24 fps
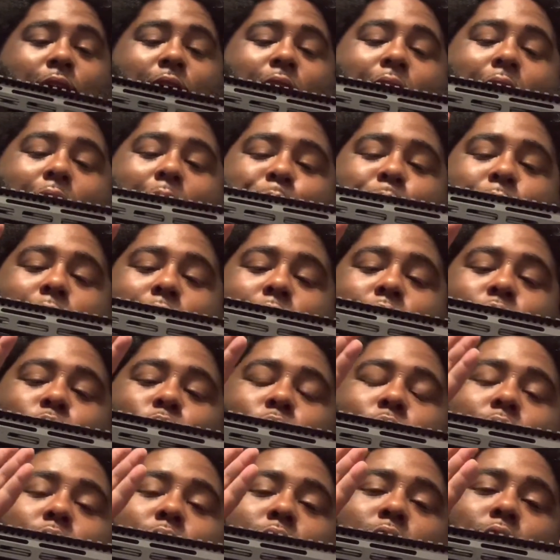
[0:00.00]
I'm not
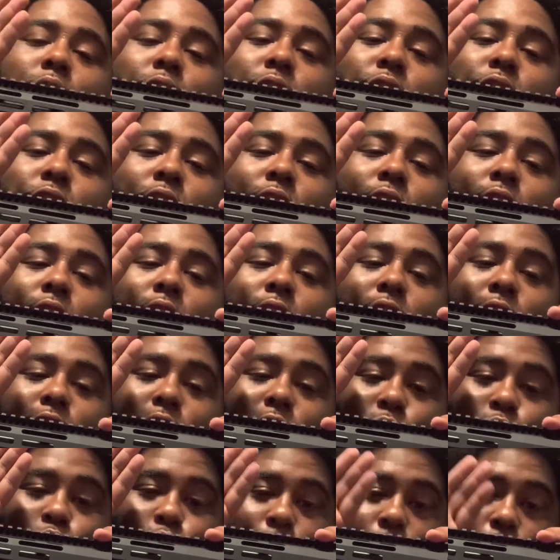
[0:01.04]
doing the
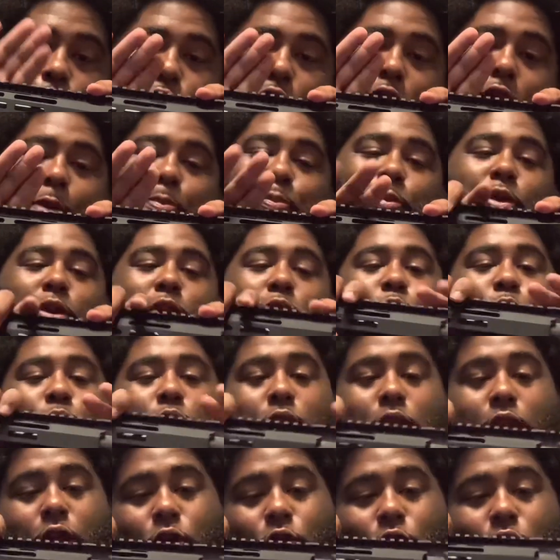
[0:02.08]
real upper and the real
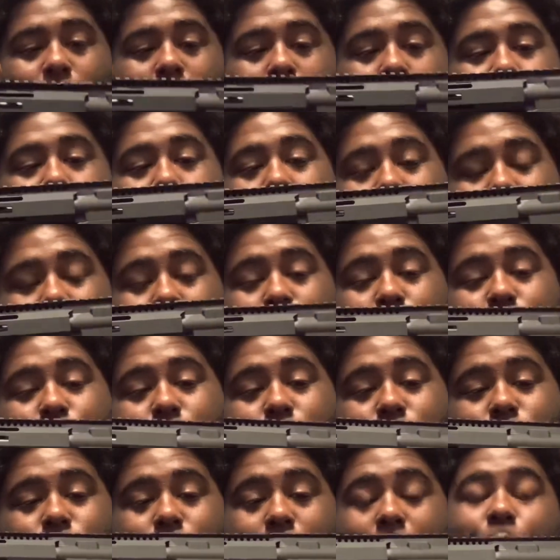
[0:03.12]
lower. I bought
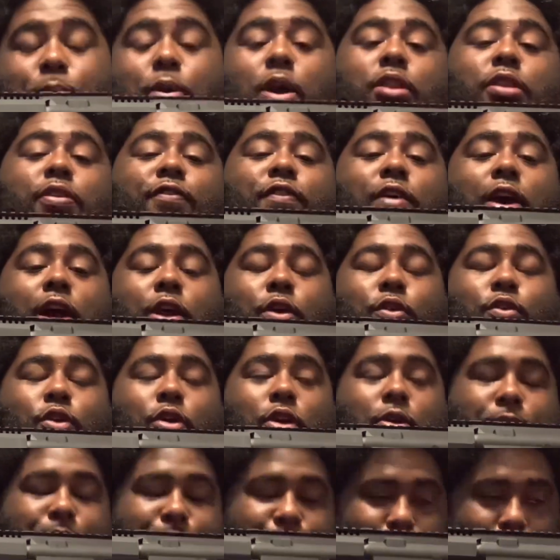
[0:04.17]
the
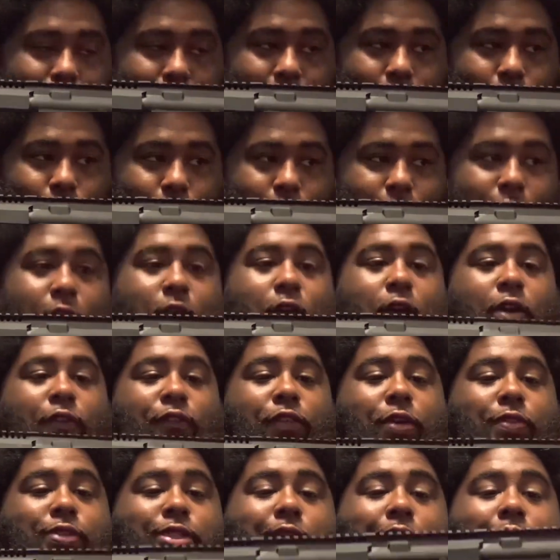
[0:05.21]
firearm
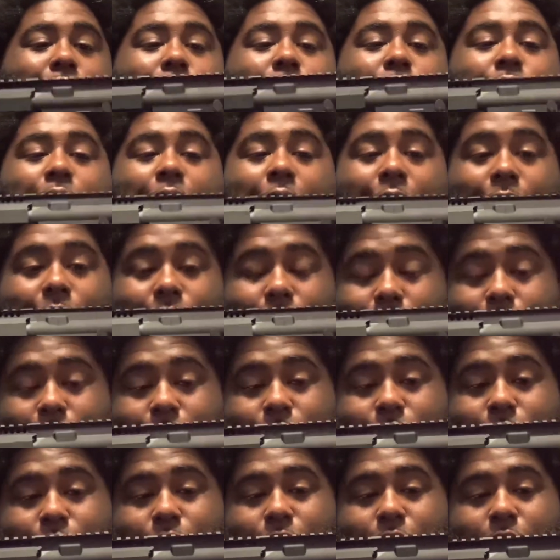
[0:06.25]
AR-15 like
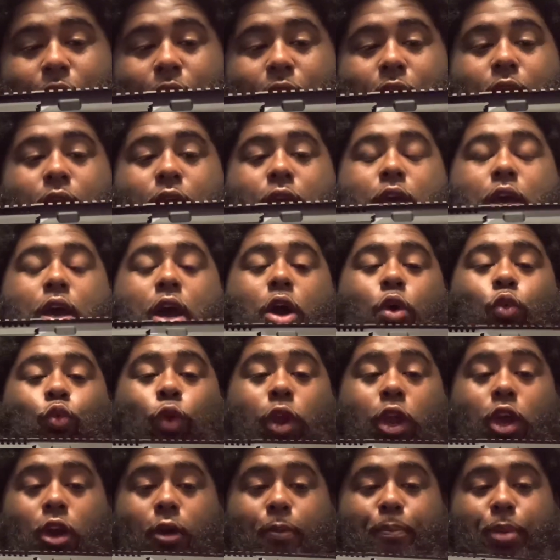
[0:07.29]
this. A
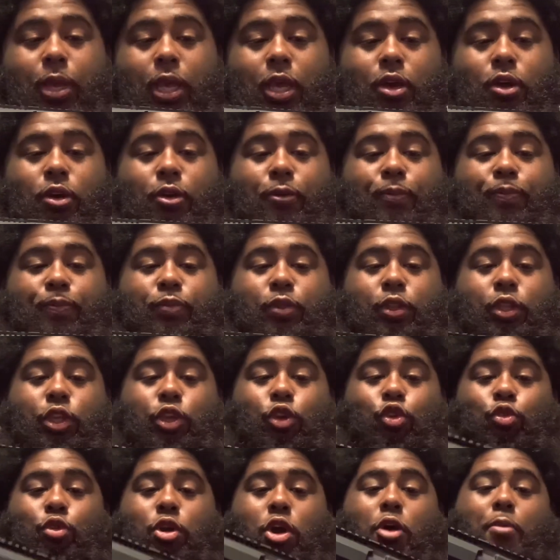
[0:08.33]
real build, you
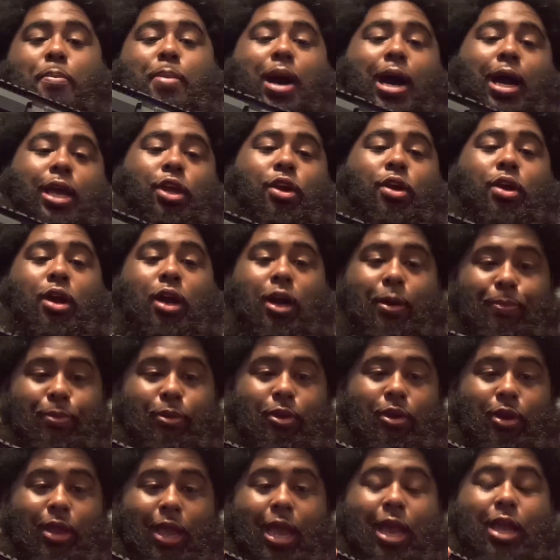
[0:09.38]
go by your
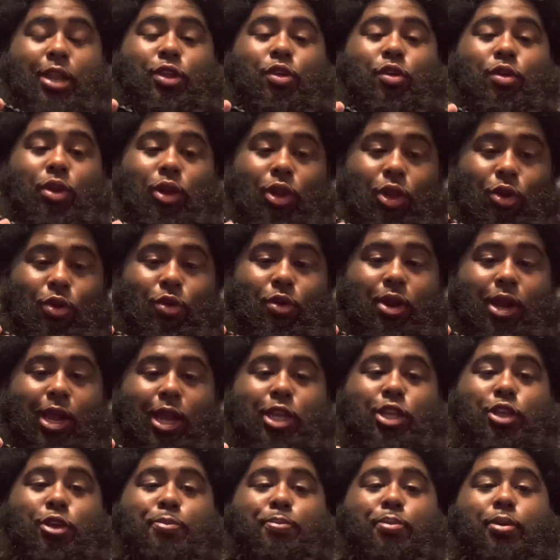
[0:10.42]
upper and your lower and
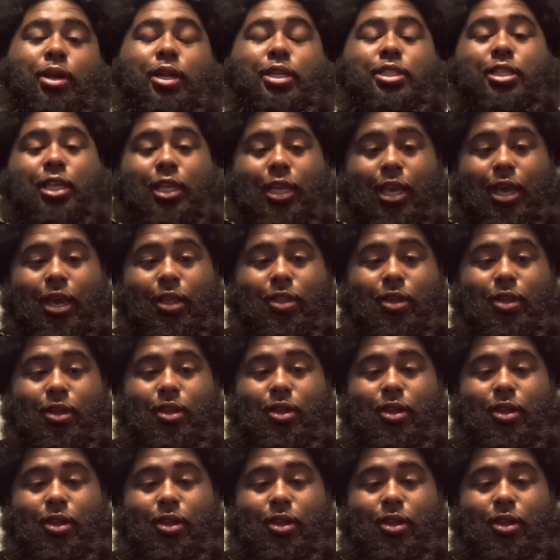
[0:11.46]
you put it together.